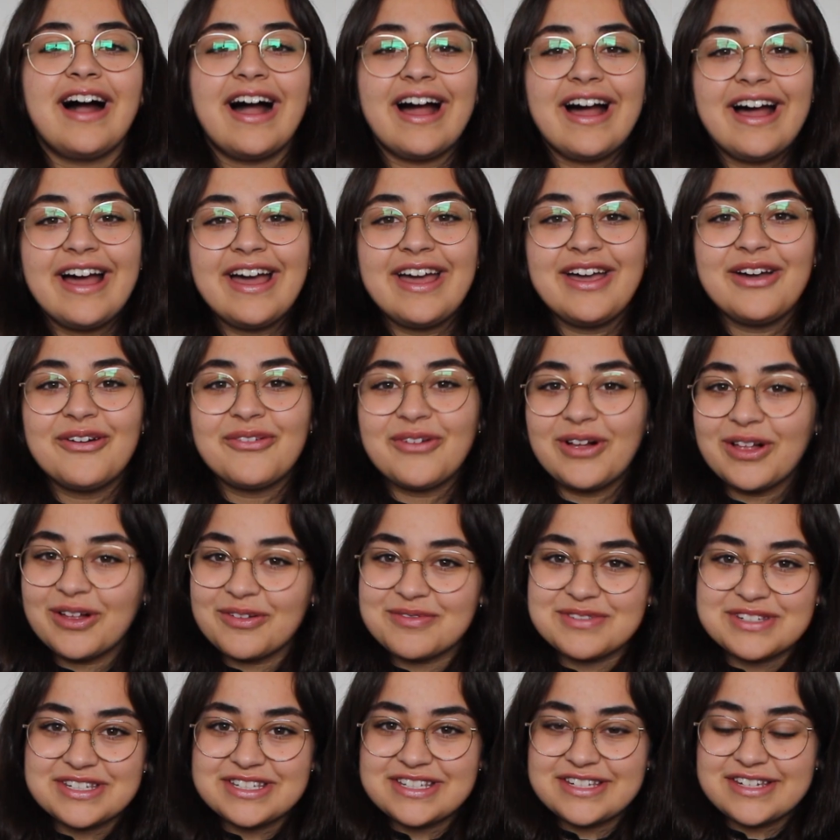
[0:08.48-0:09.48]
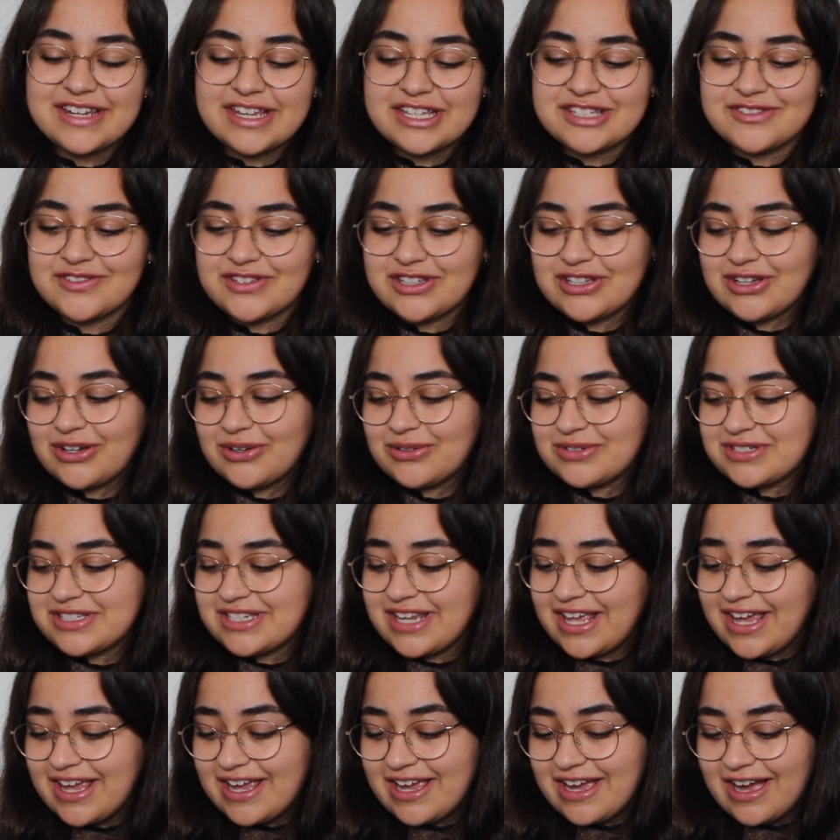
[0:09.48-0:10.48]
Hi, welcome to today's video.
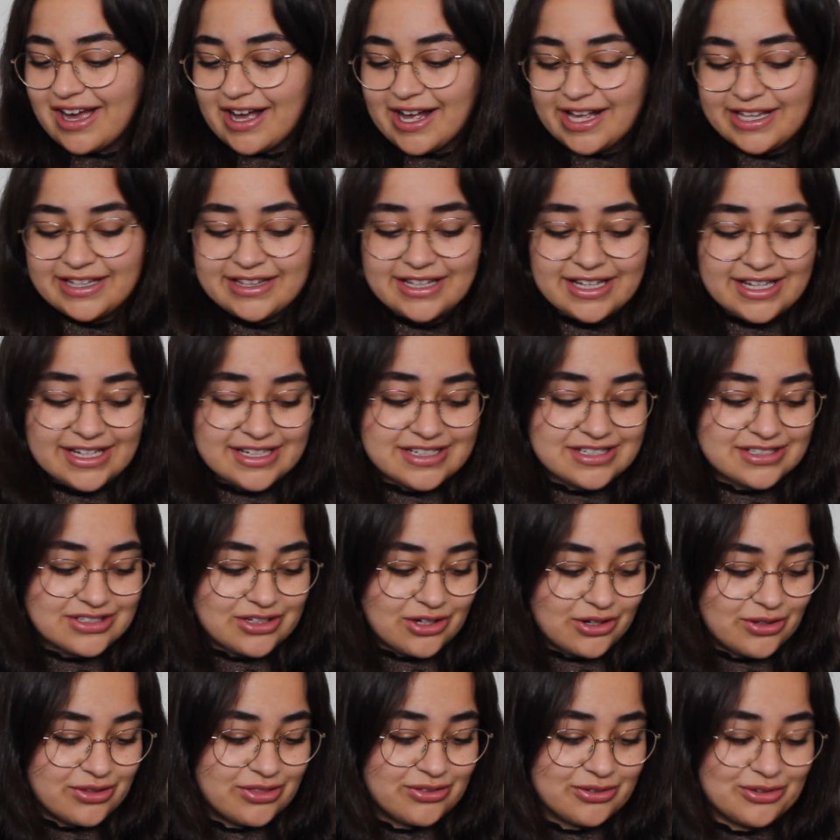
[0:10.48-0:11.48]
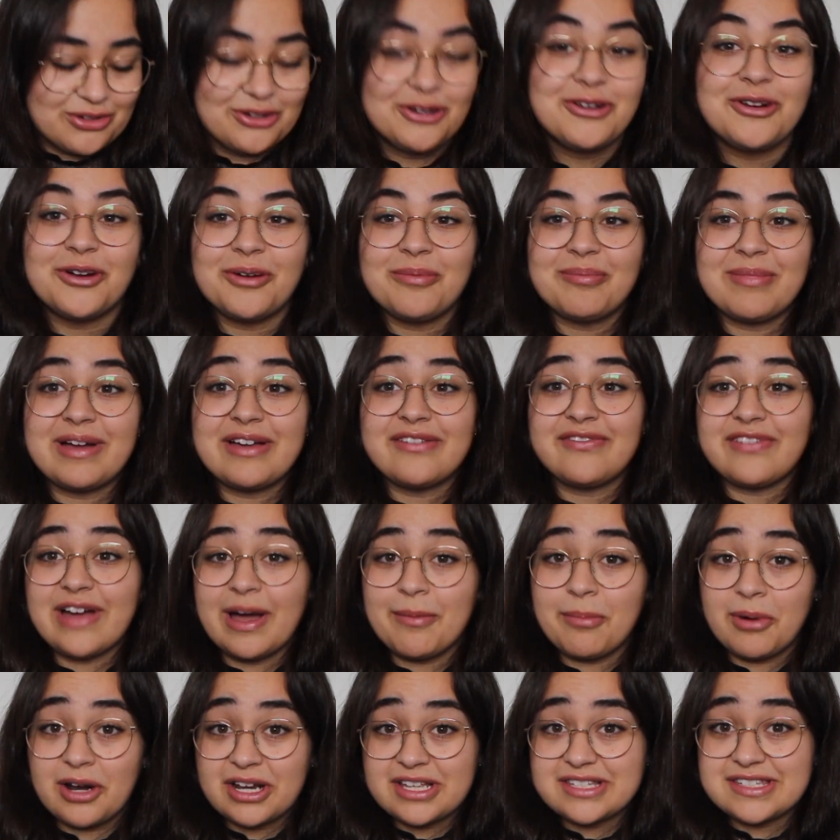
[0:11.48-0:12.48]
Today I'd like to go through my
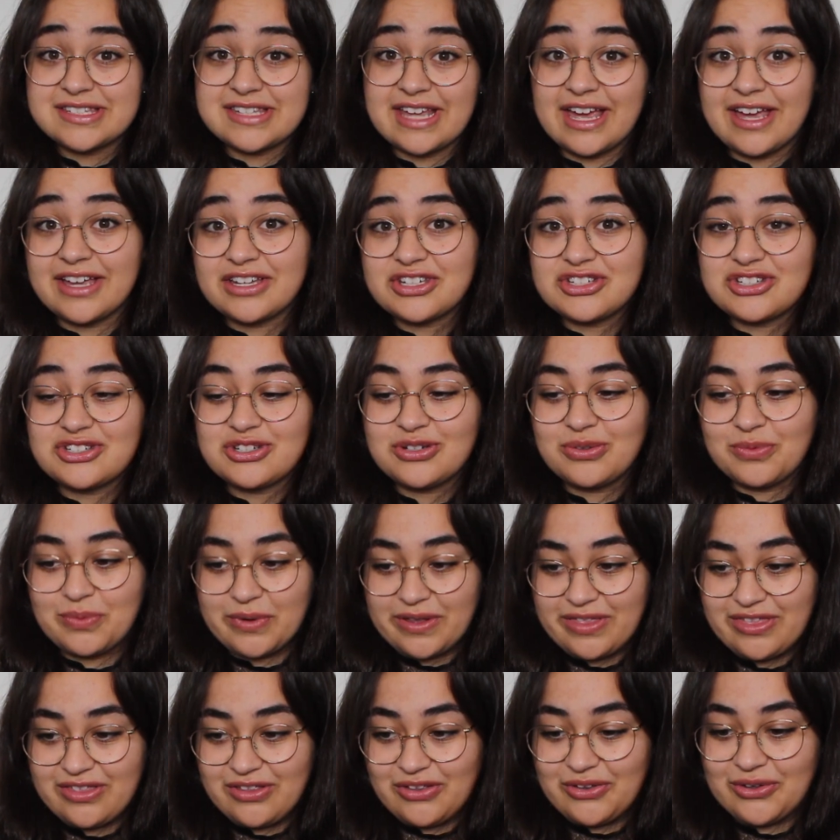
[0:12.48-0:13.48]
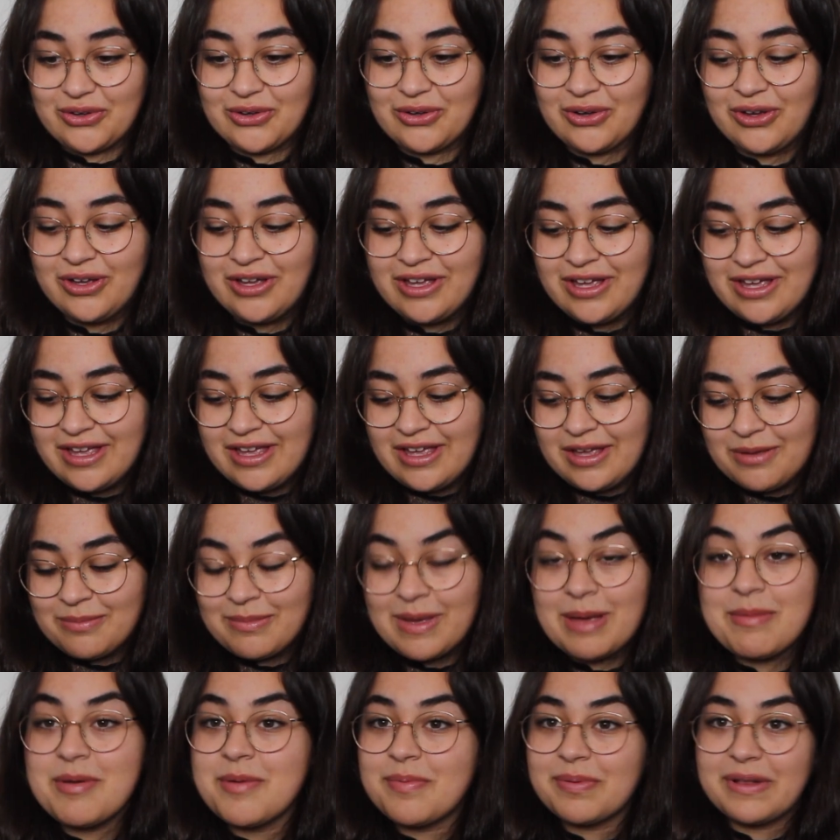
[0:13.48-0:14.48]
fabric stash with you,
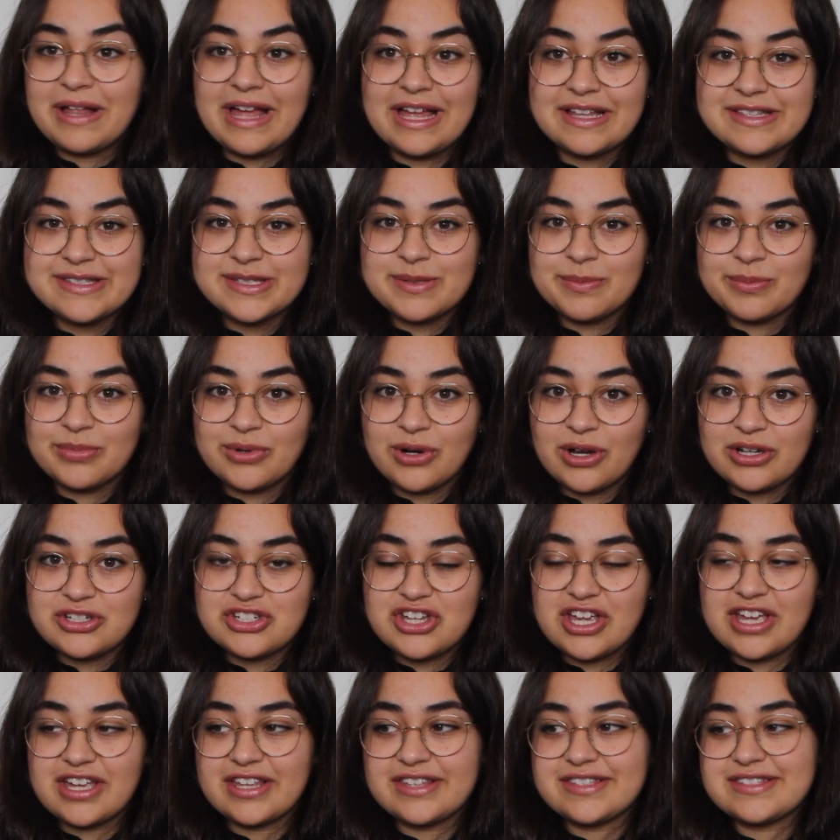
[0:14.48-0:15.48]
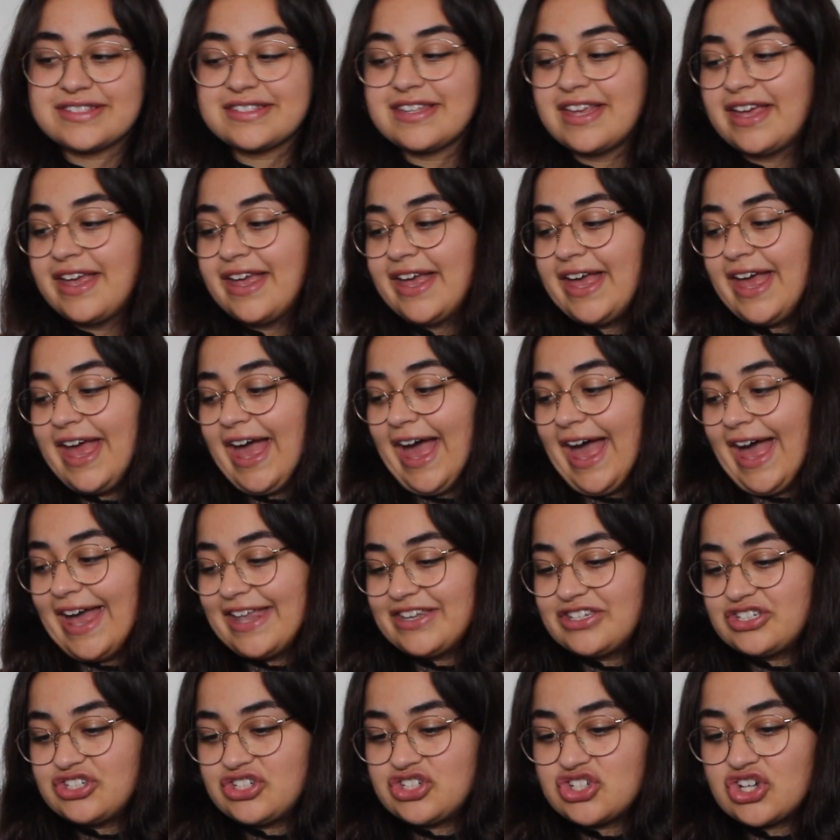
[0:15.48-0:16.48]
maybe plan some projects
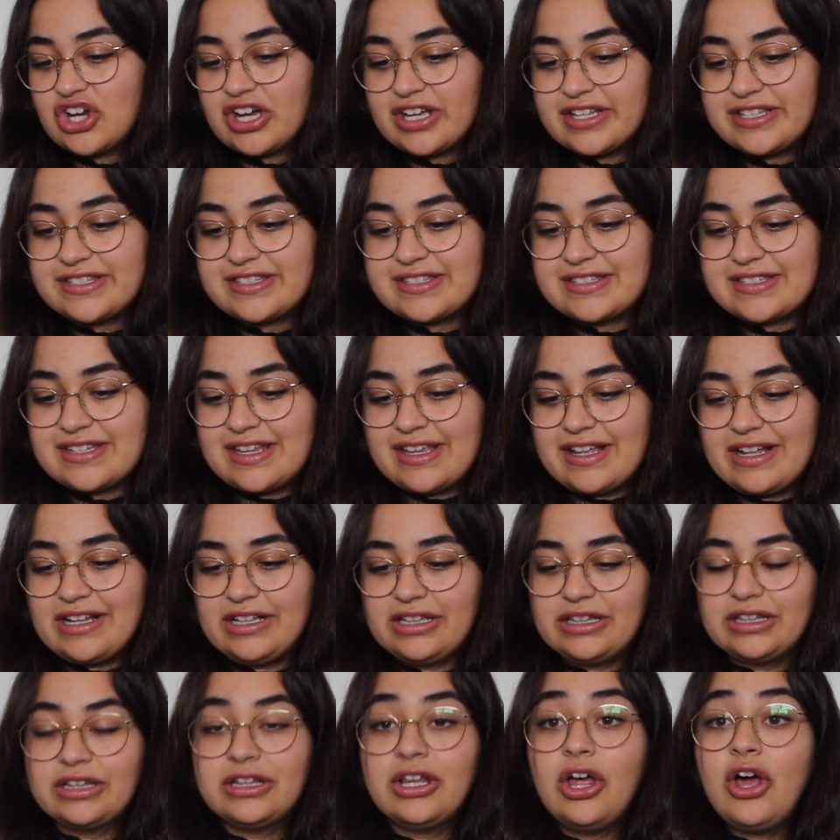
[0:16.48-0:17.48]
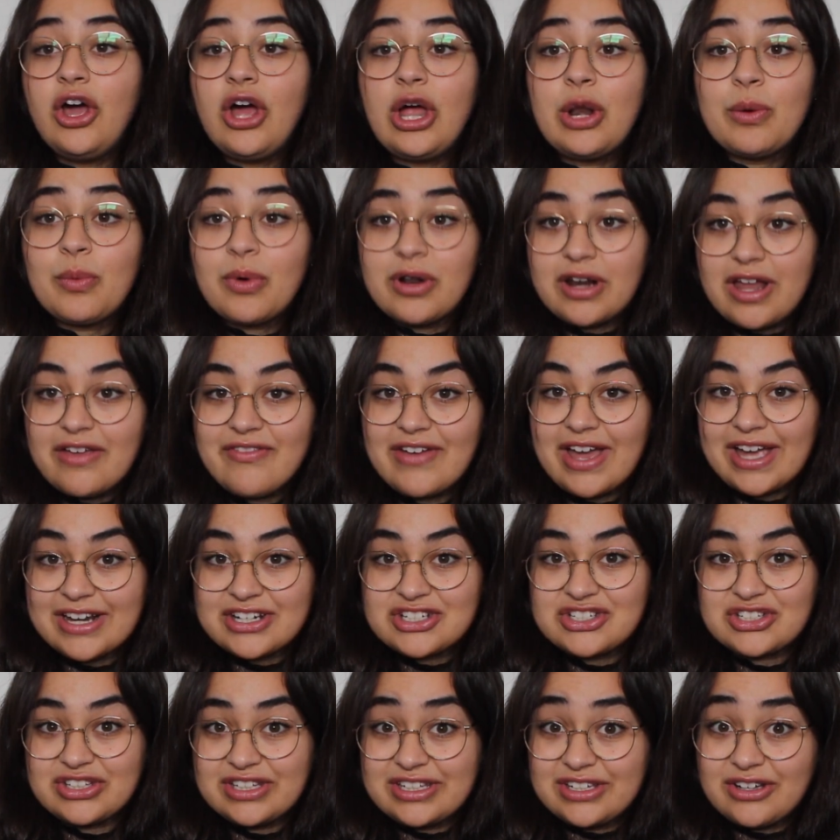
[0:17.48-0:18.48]
and just learn what I've
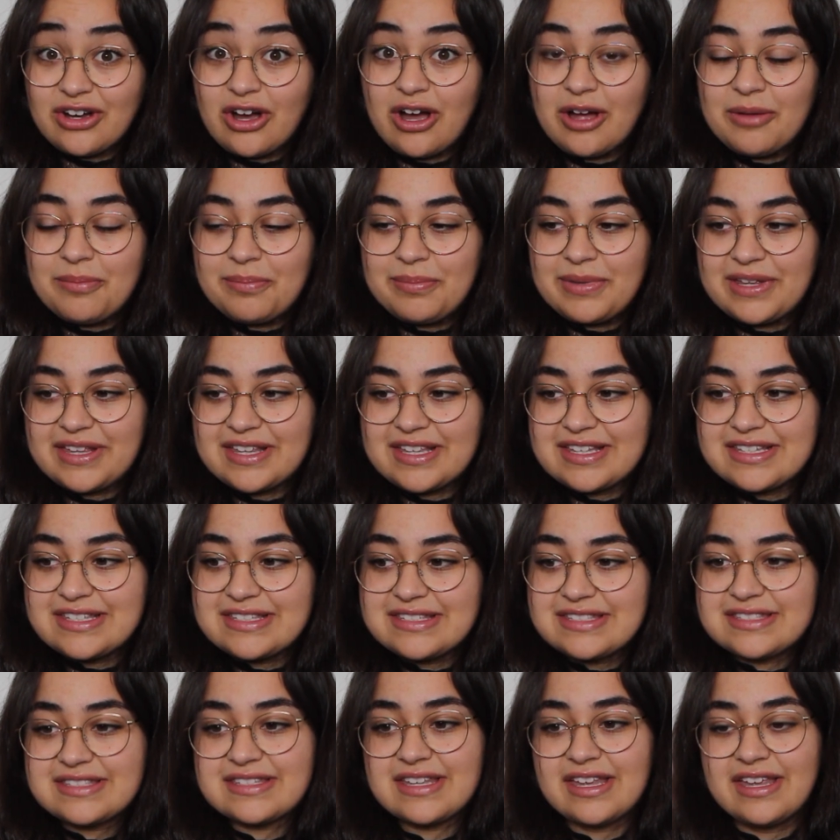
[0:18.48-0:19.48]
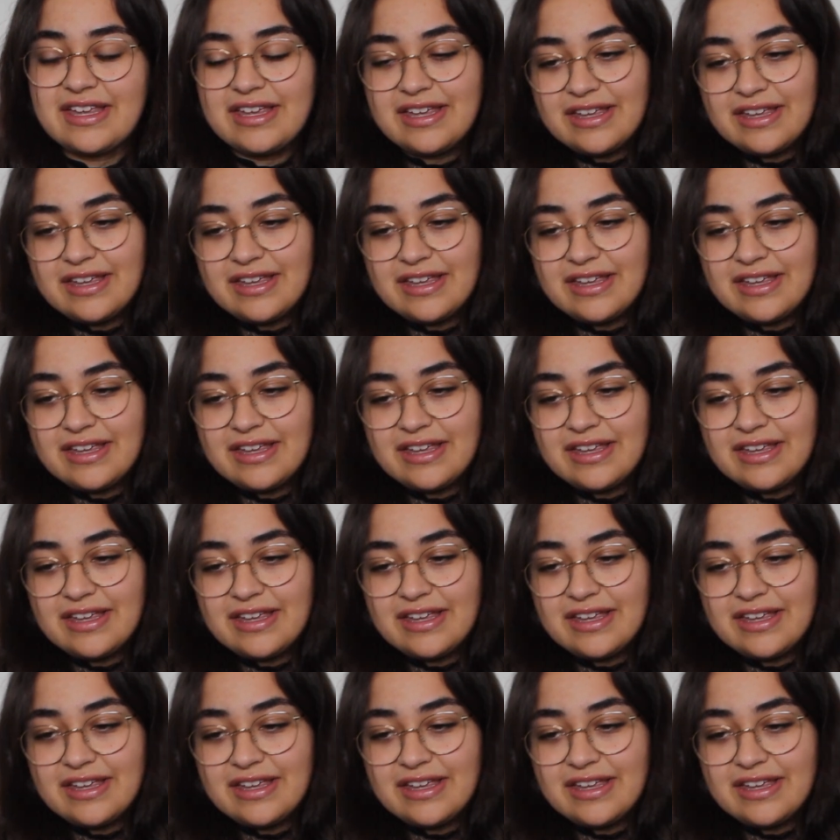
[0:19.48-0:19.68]
actually got, because